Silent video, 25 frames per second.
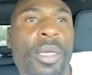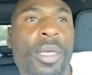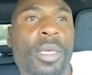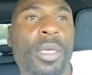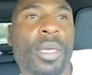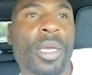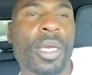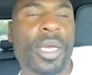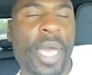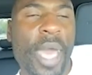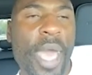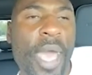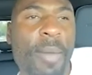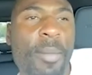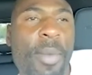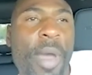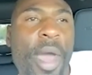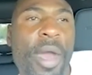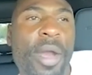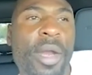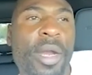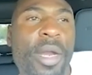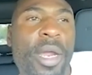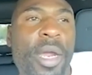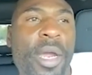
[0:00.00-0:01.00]
He came
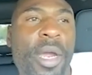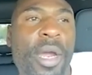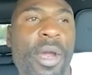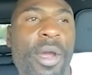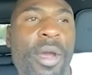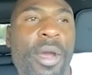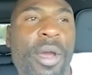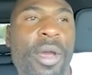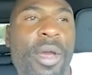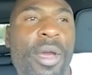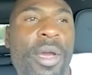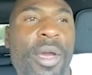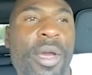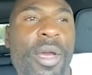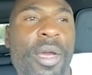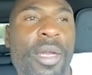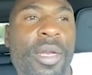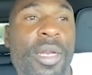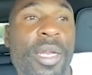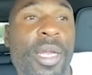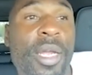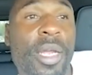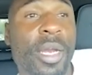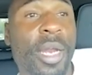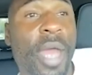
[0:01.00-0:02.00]
out of there.
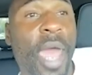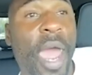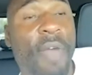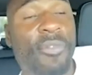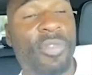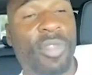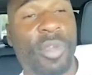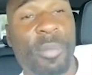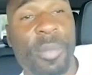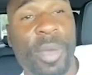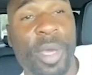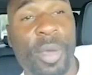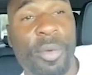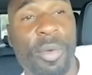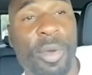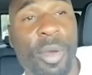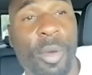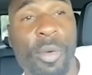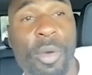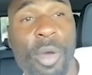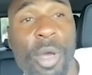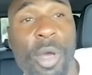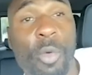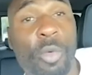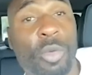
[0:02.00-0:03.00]
Then after me,
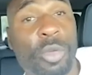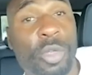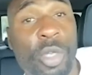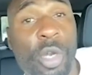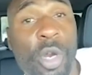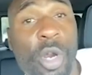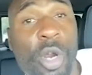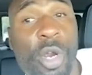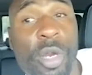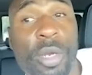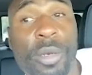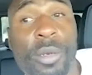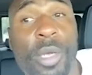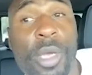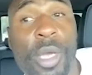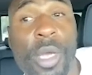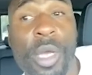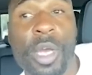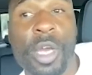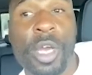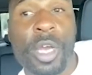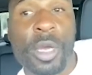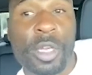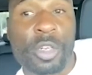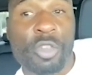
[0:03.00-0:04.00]
during
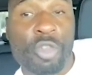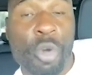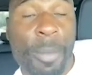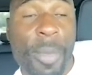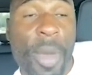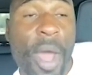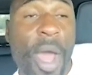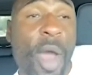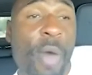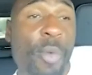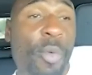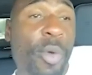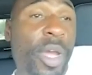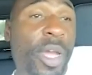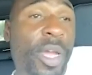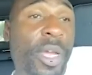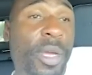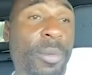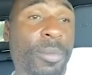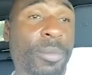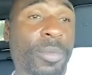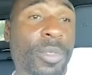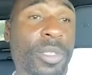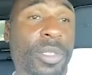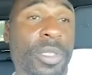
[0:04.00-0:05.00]
Tremont
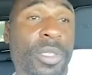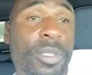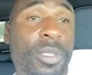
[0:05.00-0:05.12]
Williams,